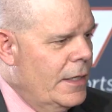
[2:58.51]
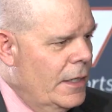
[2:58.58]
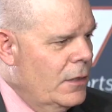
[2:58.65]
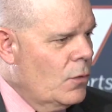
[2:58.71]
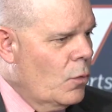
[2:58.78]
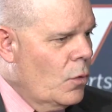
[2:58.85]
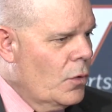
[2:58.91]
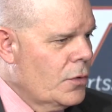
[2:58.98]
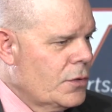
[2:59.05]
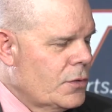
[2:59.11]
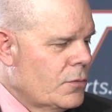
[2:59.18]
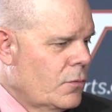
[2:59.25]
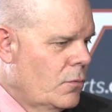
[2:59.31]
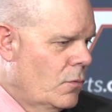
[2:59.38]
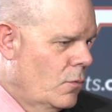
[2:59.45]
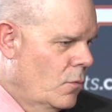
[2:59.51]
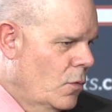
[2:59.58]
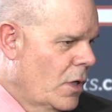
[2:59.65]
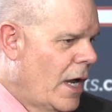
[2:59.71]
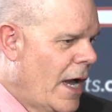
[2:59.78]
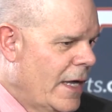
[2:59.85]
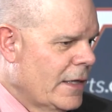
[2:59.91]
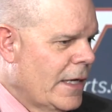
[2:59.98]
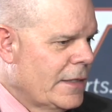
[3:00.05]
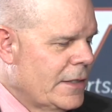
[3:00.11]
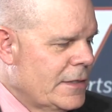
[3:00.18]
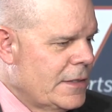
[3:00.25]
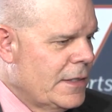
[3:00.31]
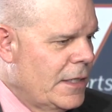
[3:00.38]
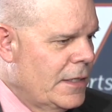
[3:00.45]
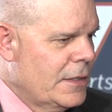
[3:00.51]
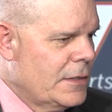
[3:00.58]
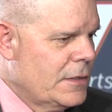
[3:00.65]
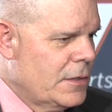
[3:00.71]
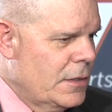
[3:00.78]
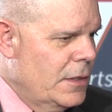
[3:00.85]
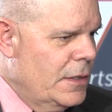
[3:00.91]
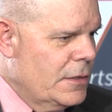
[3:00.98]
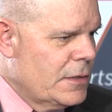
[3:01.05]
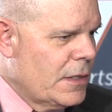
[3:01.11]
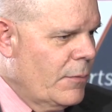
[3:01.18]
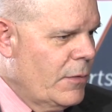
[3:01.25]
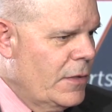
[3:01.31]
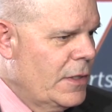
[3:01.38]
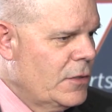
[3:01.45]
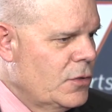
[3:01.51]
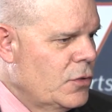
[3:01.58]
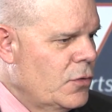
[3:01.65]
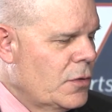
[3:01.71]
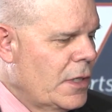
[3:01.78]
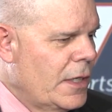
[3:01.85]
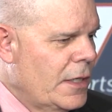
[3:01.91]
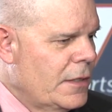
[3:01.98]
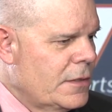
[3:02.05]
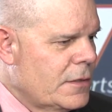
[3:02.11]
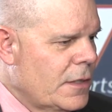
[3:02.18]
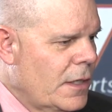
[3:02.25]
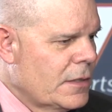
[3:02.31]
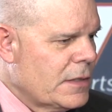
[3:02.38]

indoors, what I'd like to see is is some of these new kids, uh,